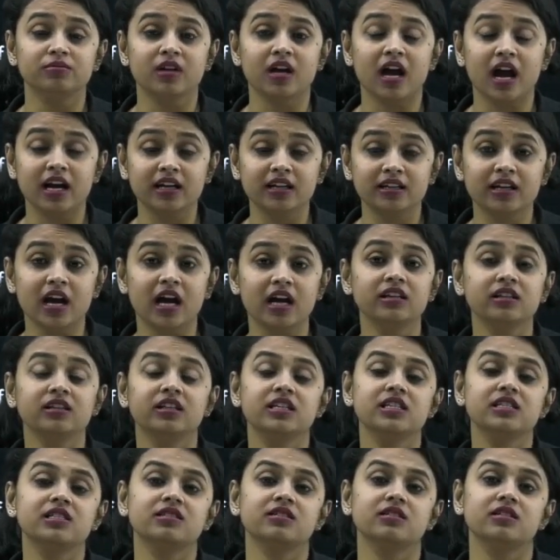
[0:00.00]
had done
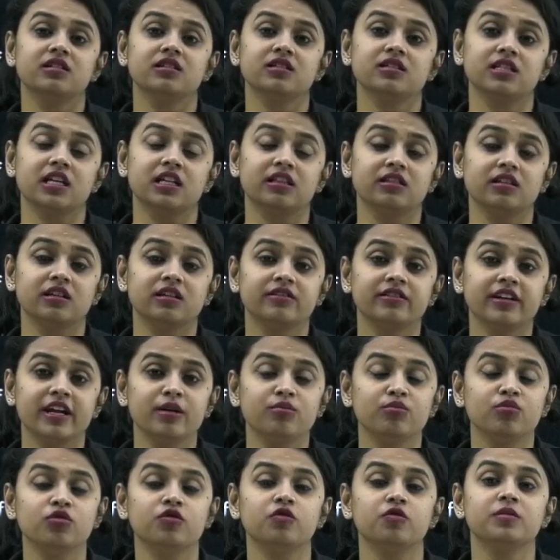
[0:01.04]
these
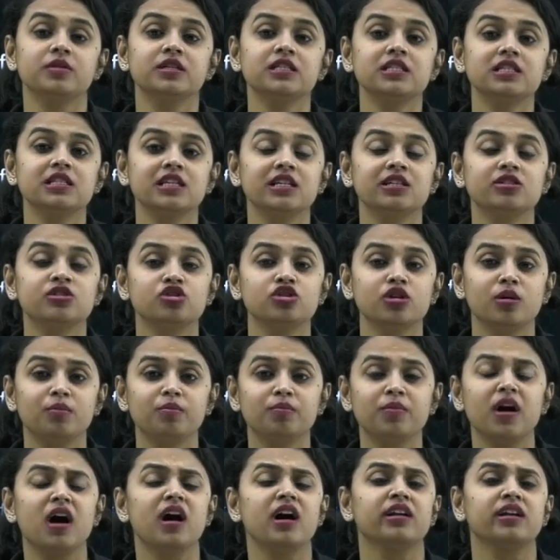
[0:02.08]
Satyagraha movements in
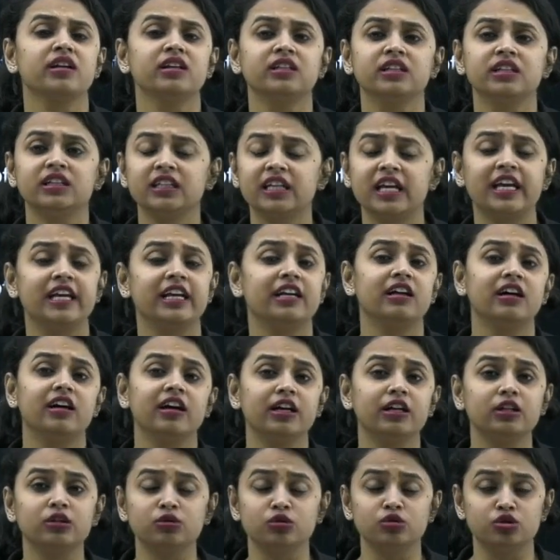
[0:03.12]
Champaran, in
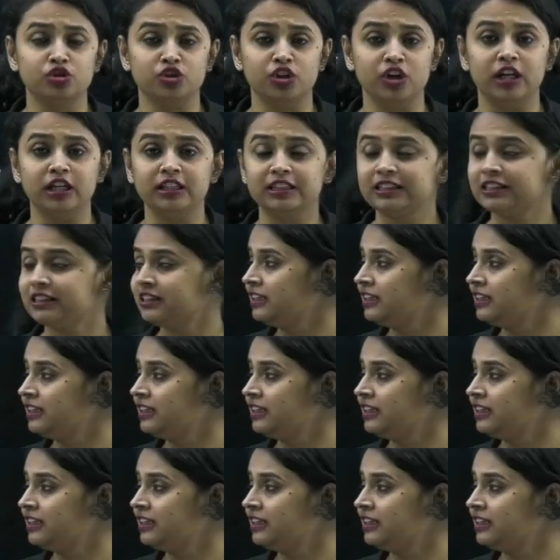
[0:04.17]
Kheda and Gujarat.